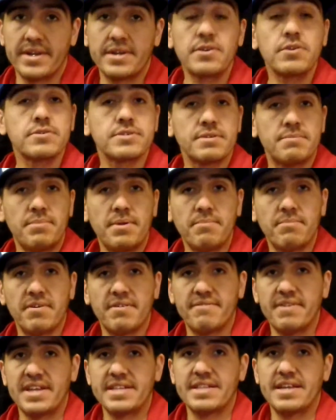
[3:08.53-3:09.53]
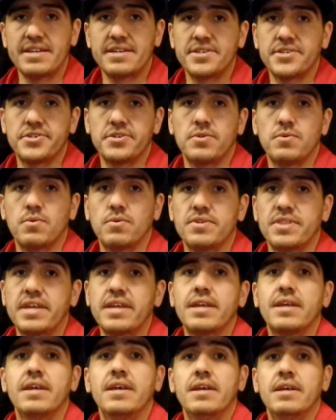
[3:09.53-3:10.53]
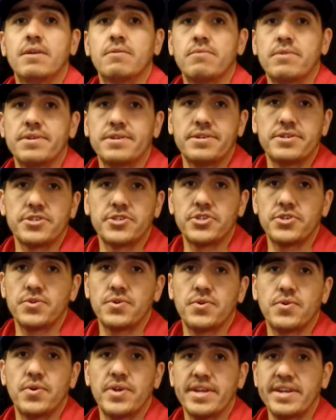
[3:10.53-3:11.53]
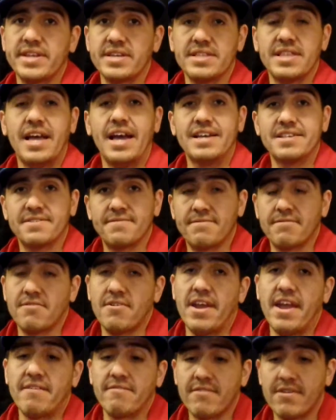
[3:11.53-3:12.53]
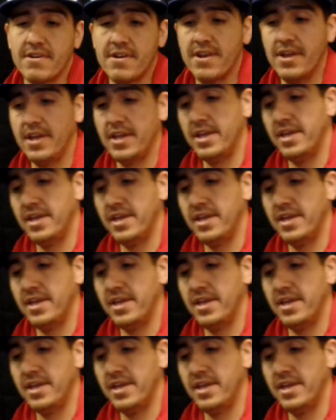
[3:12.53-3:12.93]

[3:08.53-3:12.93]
I know some people have had that issue where they run in a shoe and it lasts forever,